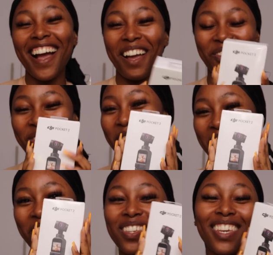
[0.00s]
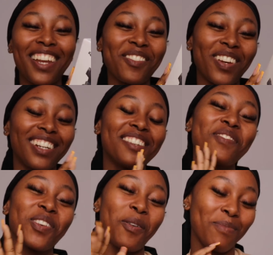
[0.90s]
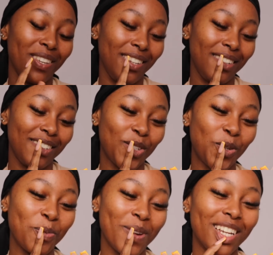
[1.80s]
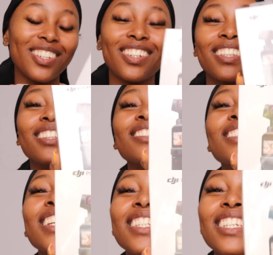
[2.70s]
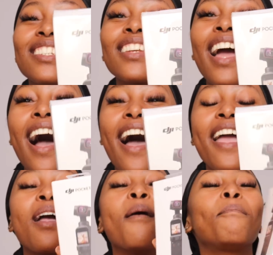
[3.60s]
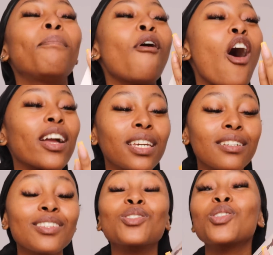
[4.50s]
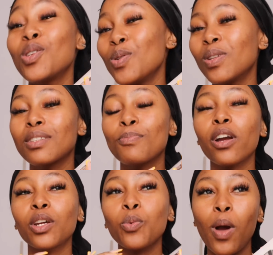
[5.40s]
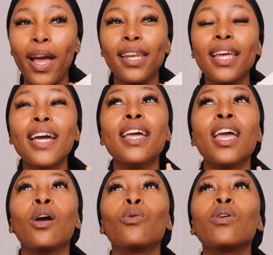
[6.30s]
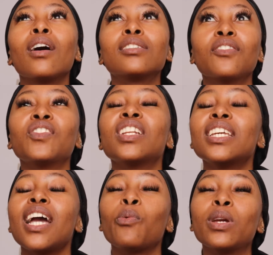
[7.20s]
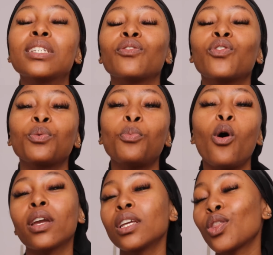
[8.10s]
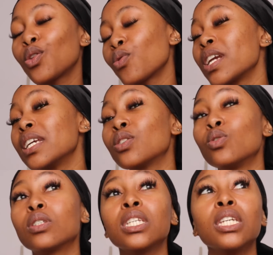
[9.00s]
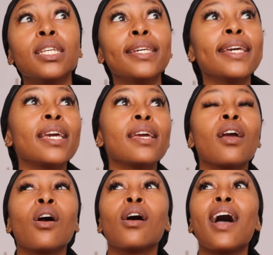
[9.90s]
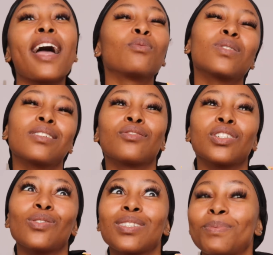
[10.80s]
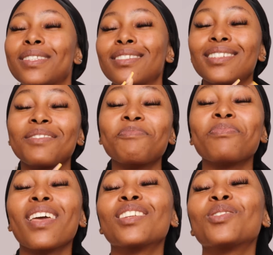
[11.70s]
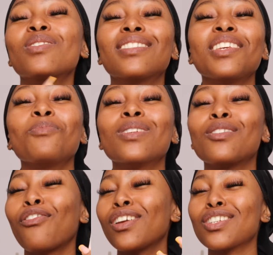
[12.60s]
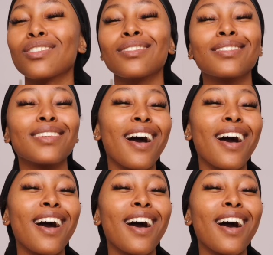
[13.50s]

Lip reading: I'm so happy. Anyway, let me not be too much. This is the DJI Pocket 2. This Pocket 1. We are definitely awaiting for the Pocket 3 to see. I wish this video was sponsored. To see which features